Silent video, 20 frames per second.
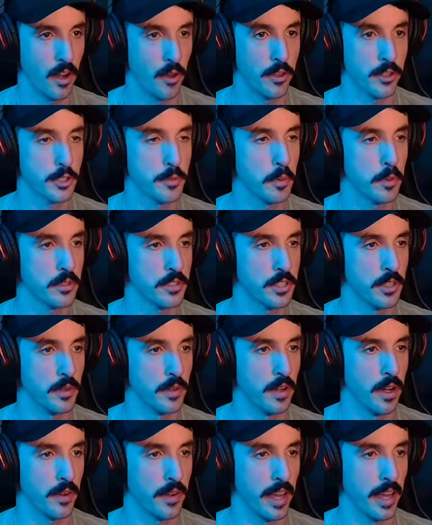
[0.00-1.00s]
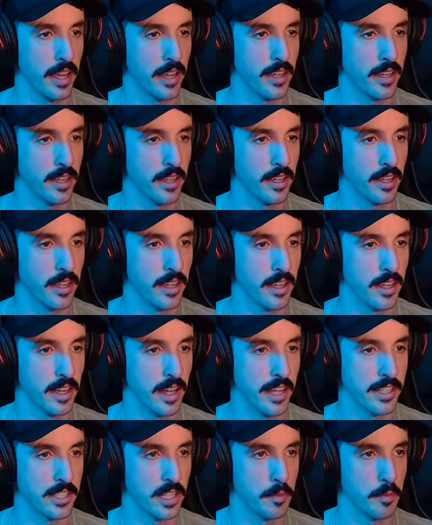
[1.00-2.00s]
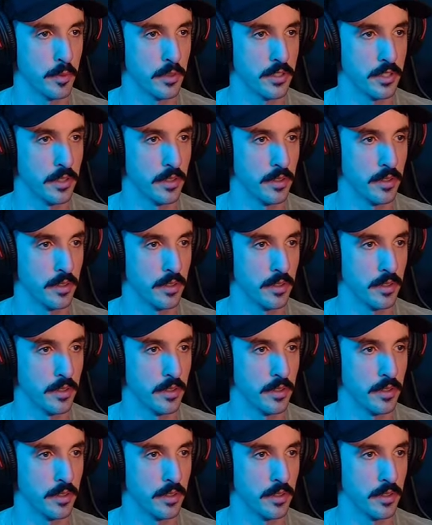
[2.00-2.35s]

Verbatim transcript: there's pull 2. Okay. I see pull 2.